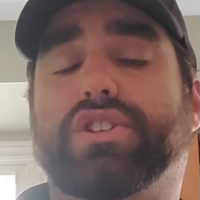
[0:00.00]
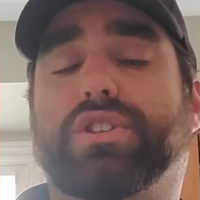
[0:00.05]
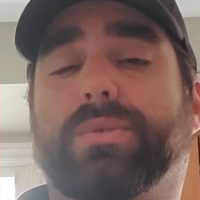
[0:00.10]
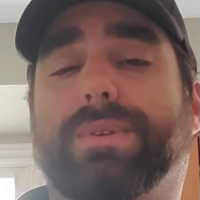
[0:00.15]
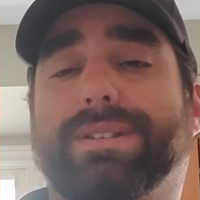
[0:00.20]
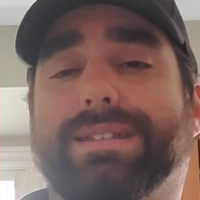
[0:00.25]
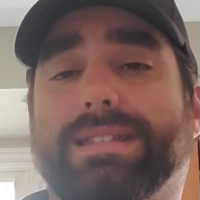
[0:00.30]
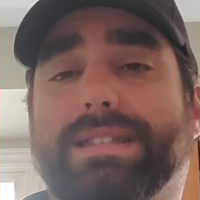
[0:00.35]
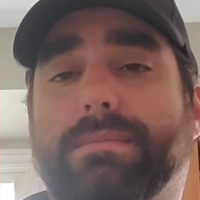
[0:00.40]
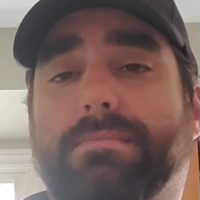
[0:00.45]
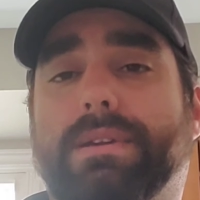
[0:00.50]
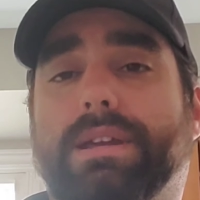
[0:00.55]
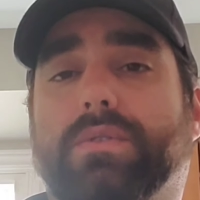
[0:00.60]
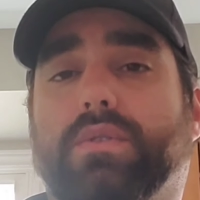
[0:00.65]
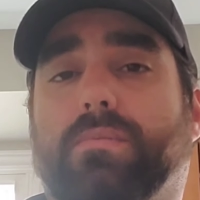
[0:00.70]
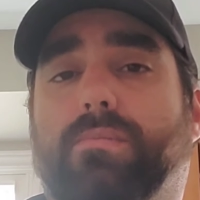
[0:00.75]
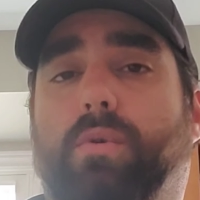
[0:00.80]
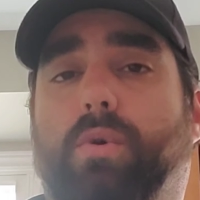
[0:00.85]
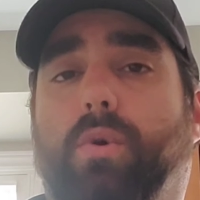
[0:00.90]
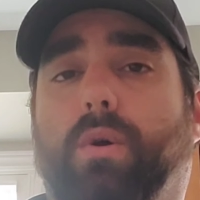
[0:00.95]
There isn't the big
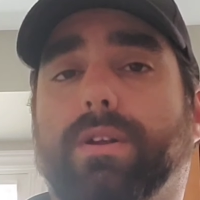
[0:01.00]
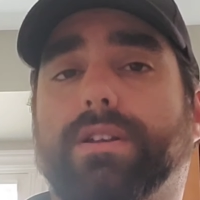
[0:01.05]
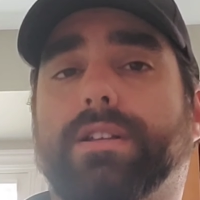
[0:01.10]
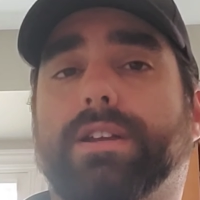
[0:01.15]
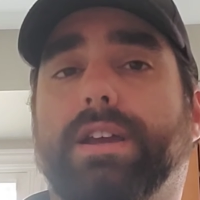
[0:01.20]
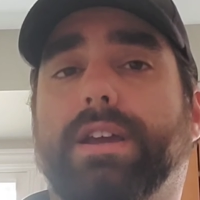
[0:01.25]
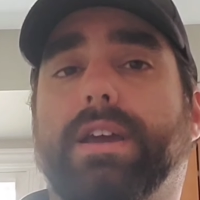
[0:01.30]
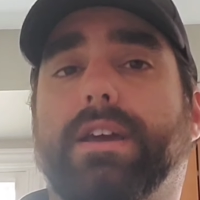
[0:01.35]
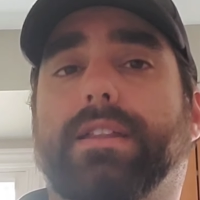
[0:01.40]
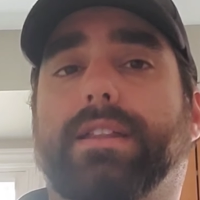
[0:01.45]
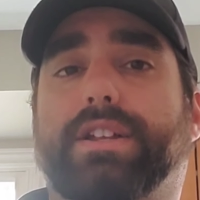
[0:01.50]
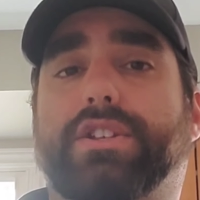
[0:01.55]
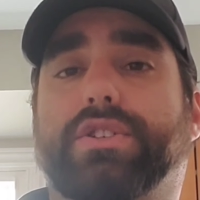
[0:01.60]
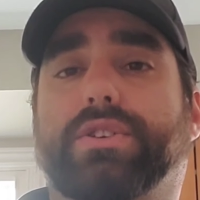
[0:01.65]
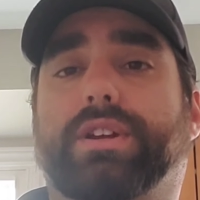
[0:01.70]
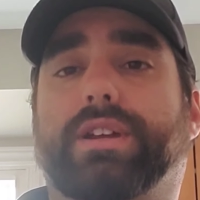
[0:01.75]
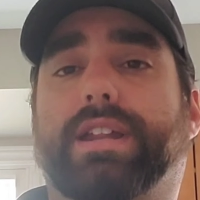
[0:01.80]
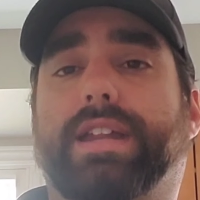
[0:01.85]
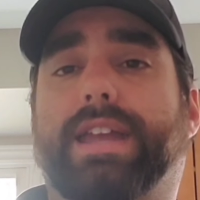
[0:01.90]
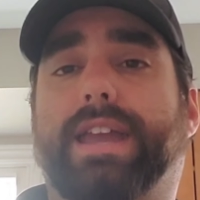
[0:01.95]
report that you're
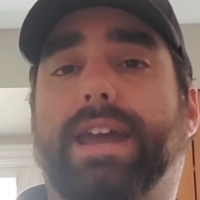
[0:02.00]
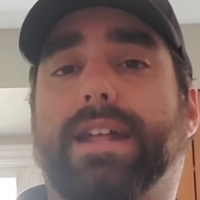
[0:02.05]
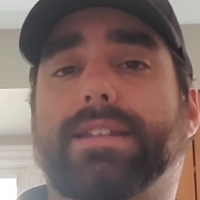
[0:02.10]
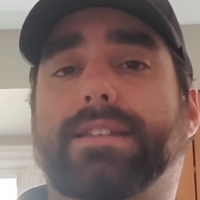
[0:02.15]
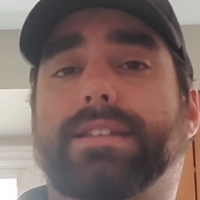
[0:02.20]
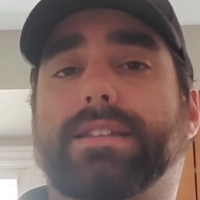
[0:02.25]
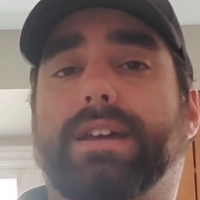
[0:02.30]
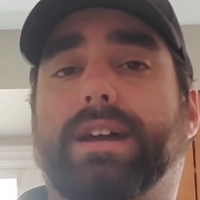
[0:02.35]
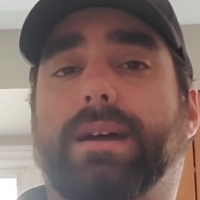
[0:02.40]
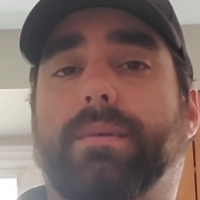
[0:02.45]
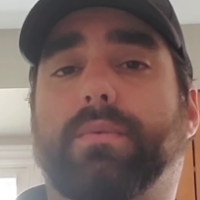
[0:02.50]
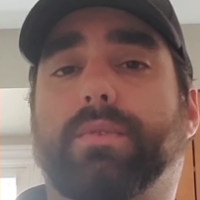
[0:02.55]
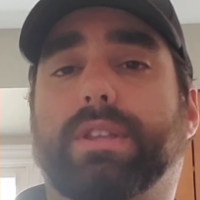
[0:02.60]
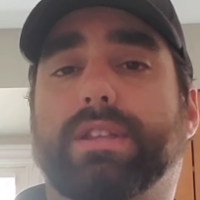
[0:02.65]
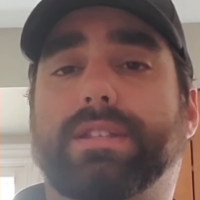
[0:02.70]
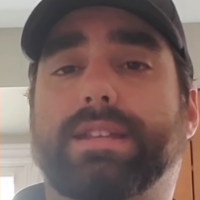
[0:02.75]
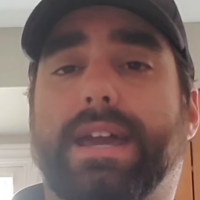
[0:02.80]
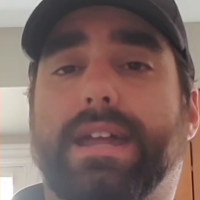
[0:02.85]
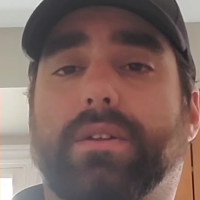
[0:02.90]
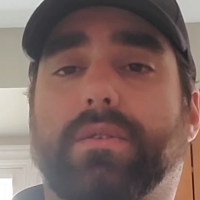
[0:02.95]
going to get with a
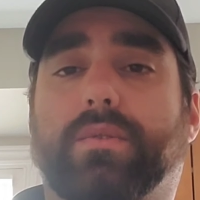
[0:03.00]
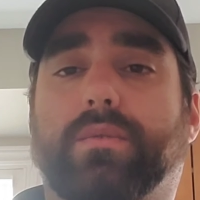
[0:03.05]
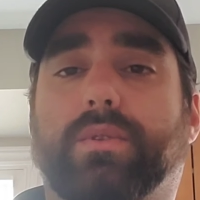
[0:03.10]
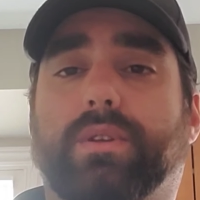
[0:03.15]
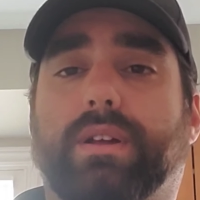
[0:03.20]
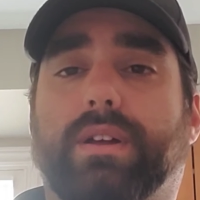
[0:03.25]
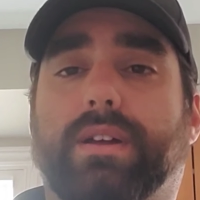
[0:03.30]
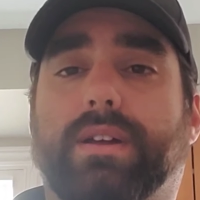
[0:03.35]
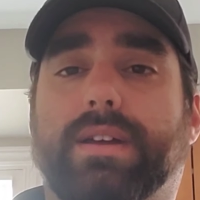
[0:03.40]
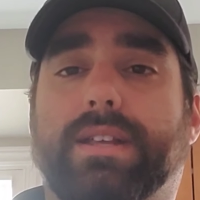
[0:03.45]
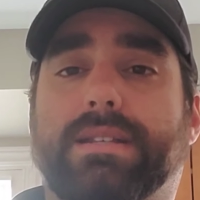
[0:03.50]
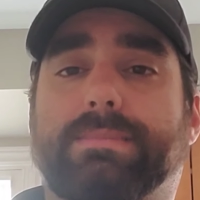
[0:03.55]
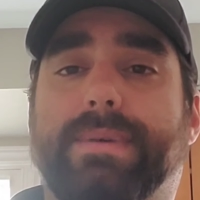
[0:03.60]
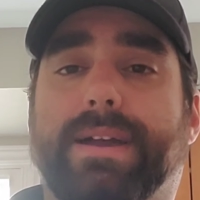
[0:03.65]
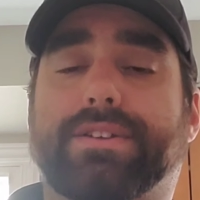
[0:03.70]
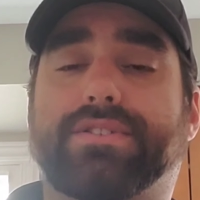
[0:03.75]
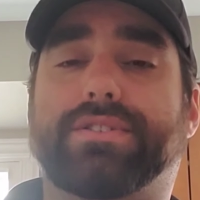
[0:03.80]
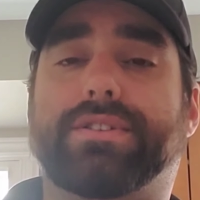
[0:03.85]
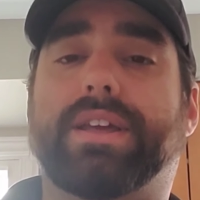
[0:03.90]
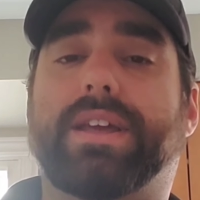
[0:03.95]
standard
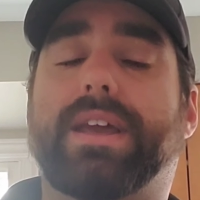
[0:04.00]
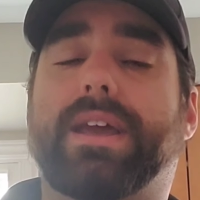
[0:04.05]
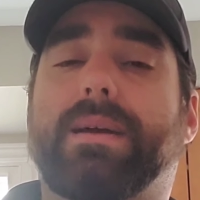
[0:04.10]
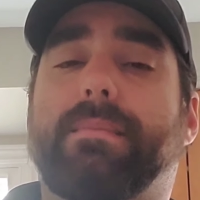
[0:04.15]
inspection,